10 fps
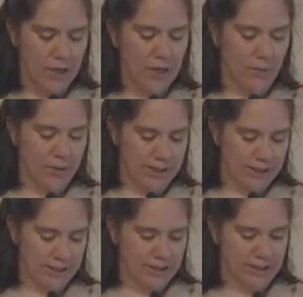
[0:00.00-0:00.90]
with the
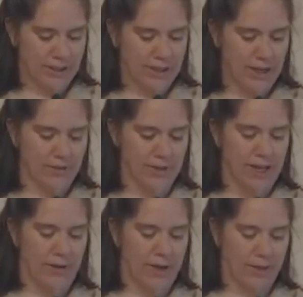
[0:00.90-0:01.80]
addition of
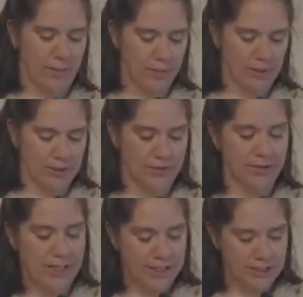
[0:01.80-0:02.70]
allowing members of
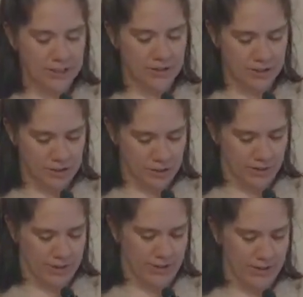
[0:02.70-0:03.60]
any gender to
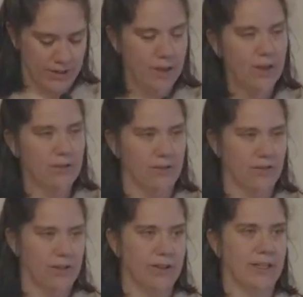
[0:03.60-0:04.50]
join,
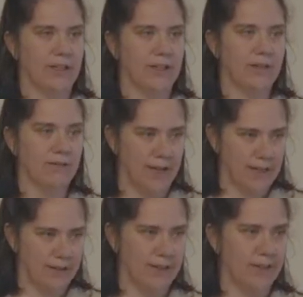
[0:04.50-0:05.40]
fulfilling
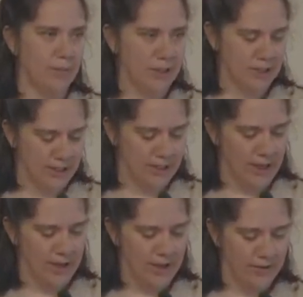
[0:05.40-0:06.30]
finally the mission
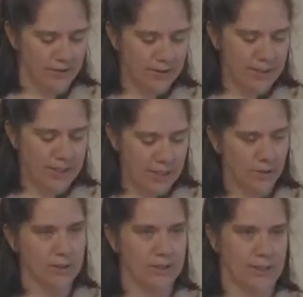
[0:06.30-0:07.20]
of
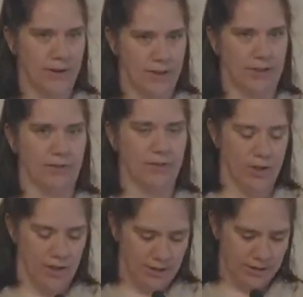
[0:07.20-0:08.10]
equal scouting for
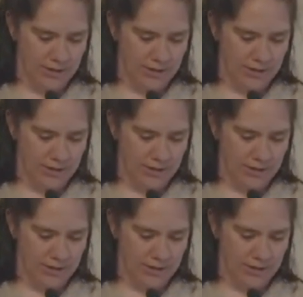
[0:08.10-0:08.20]
all.